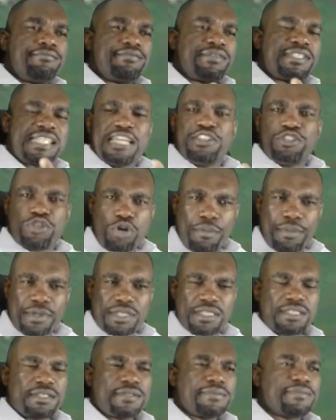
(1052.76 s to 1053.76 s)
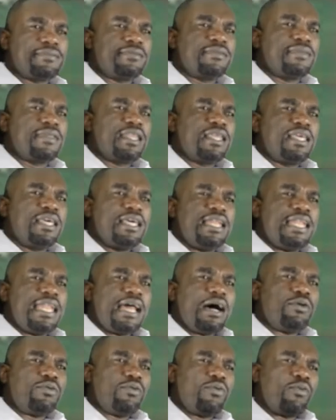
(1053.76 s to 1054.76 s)
St. Thomas.
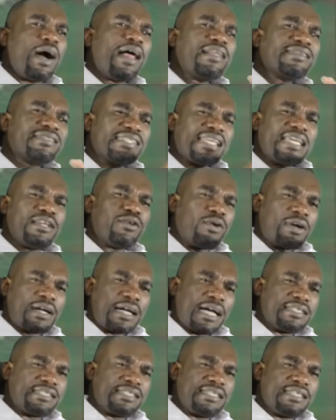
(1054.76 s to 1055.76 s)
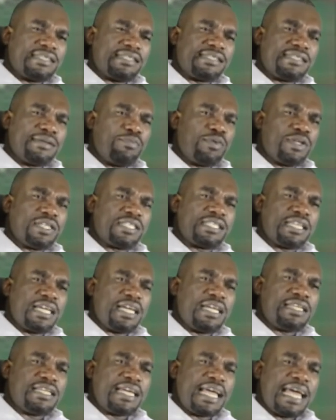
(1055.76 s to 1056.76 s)
Now, while St. Augustine simply
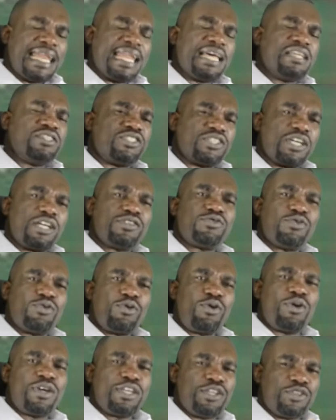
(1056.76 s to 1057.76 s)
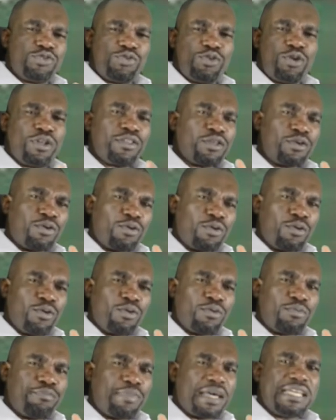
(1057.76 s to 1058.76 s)
said an unjust law is not the
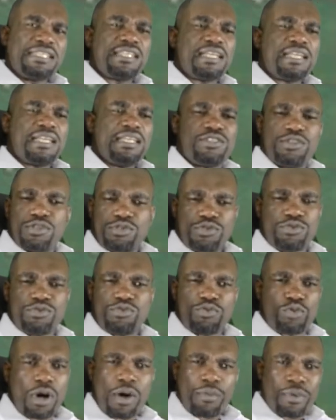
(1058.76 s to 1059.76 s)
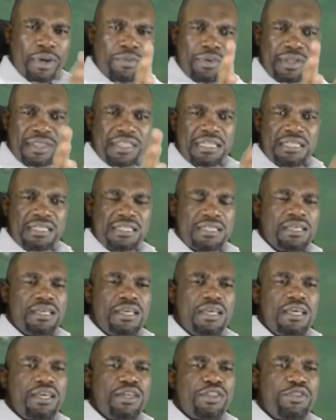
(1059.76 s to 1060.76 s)
law, basically just do away with it.
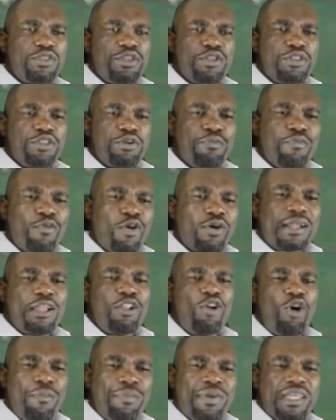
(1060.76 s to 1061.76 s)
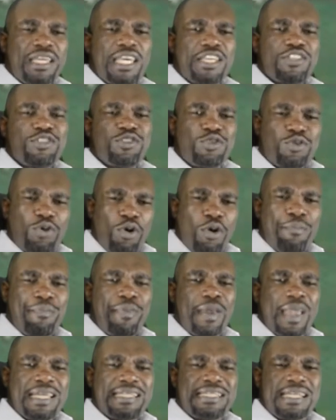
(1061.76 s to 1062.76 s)
The moral obligation to
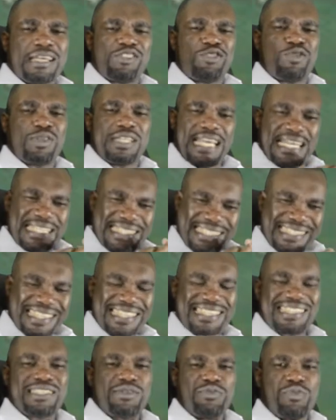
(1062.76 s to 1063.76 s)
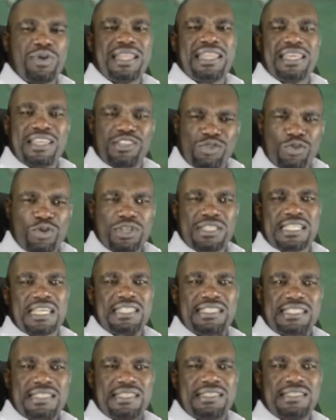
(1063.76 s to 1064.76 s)
obey does not exist where there is no
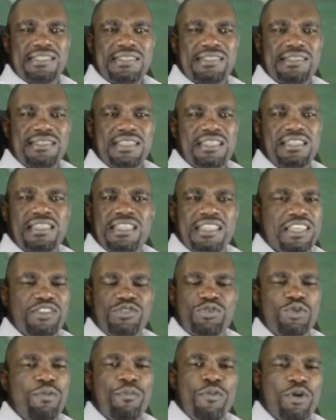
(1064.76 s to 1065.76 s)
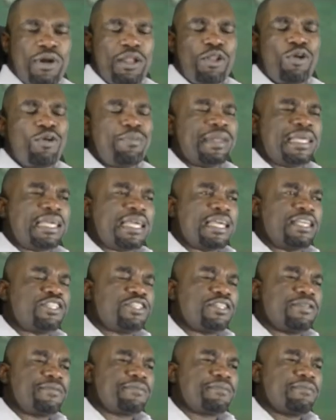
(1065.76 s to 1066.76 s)
justice. There is no moral
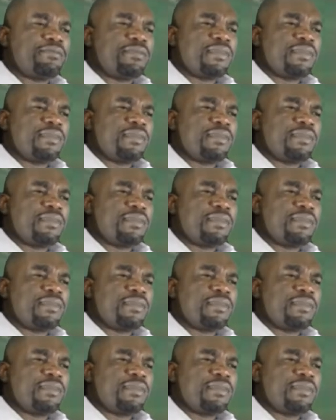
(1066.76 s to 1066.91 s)
obligation.